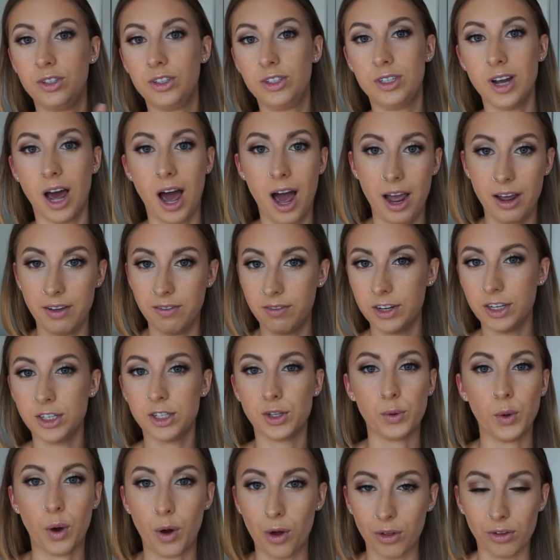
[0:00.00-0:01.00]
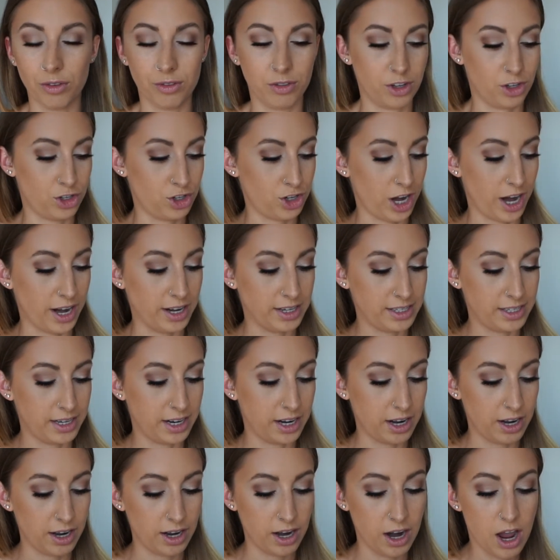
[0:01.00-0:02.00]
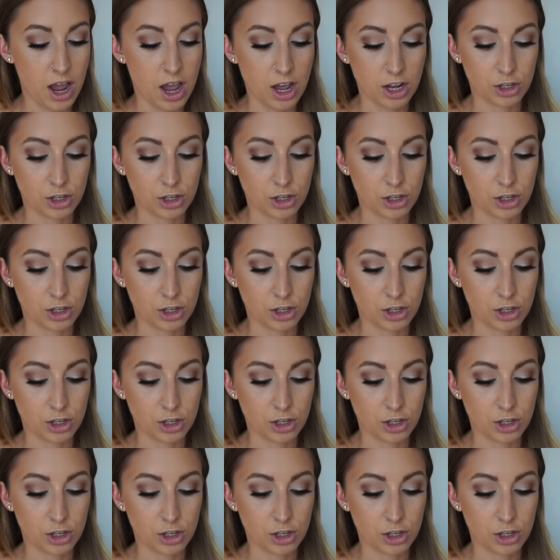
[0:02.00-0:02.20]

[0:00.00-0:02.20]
dive into all of the shades here.